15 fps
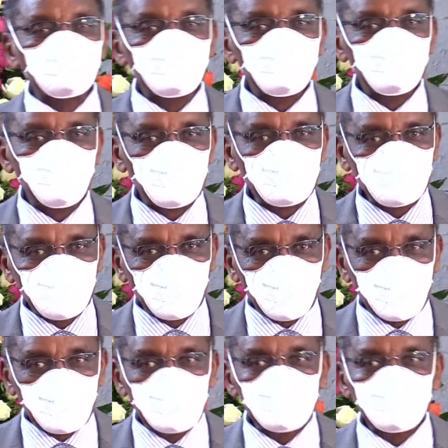much
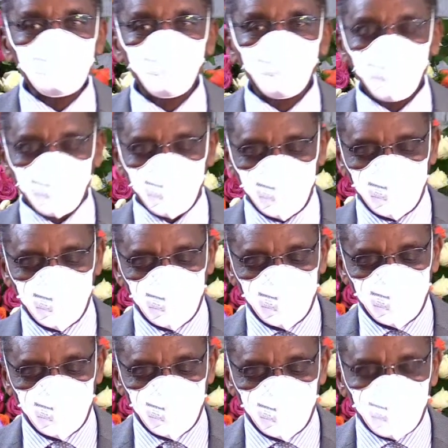longer,
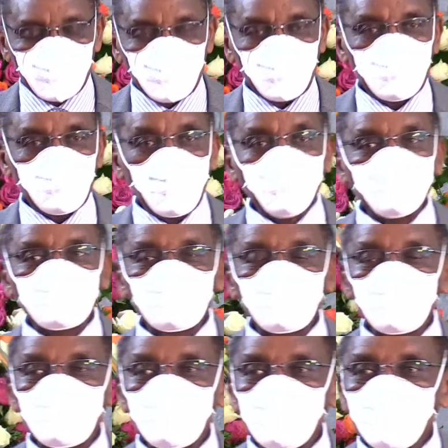by up to
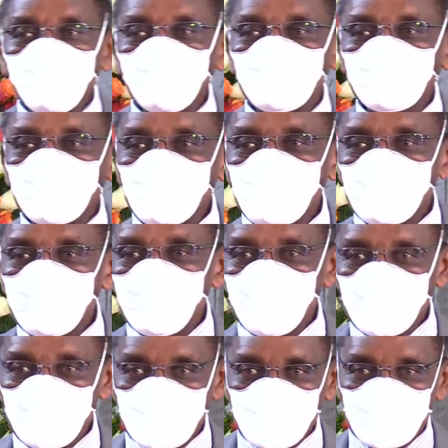18
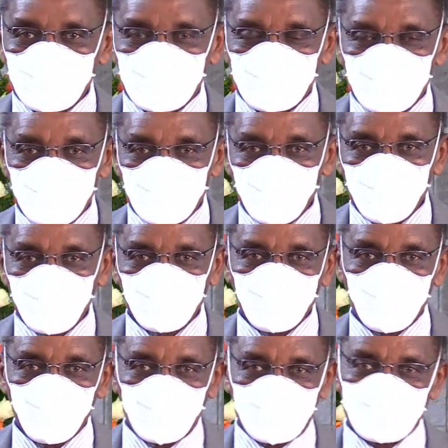days. Before we
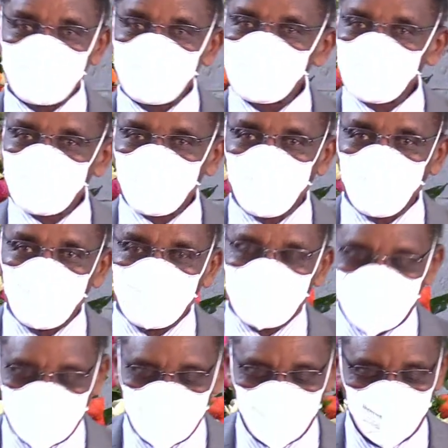were saying 10
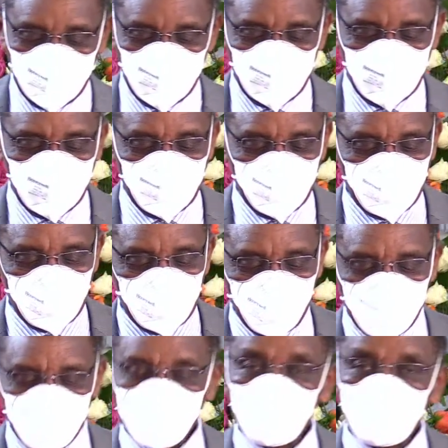to
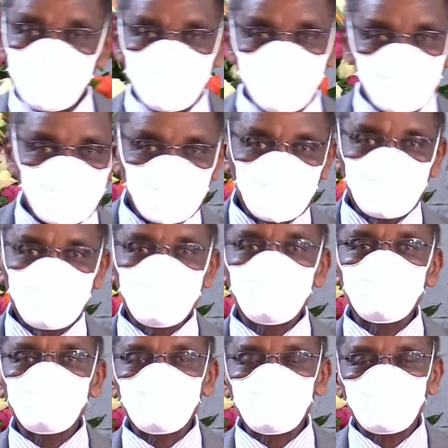14
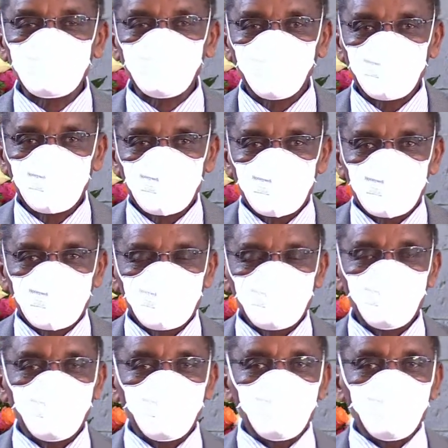days, you are